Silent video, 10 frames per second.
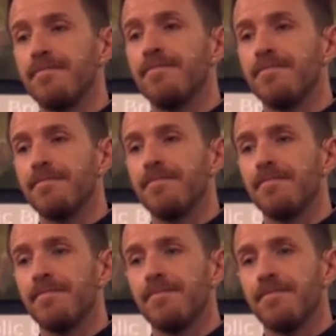
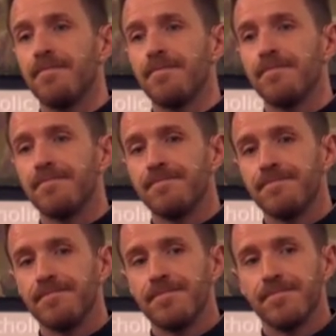
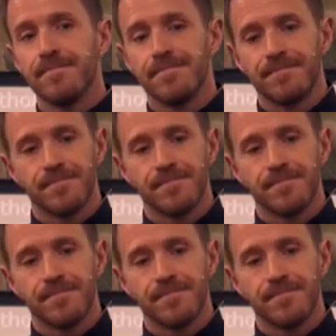[no speech]